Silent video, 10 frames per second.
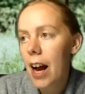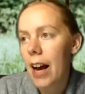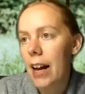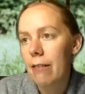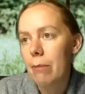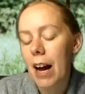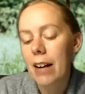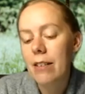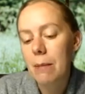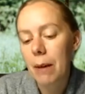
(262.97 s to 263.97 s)
And I've been
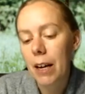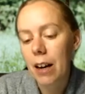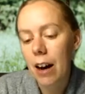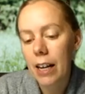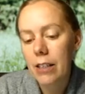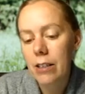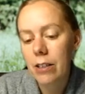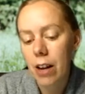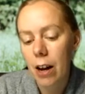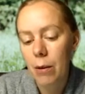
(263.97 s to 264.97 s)
asking my guides,
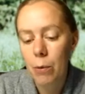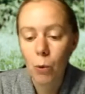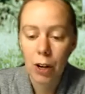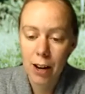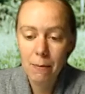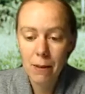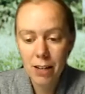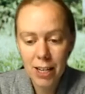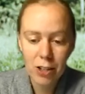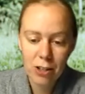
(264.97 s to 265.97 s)
what kind of
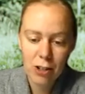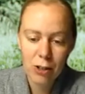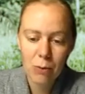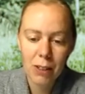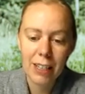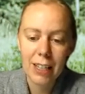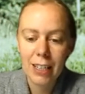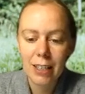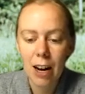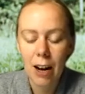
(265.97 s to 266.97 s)
meditation should we
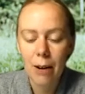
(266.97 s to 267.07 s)
lead?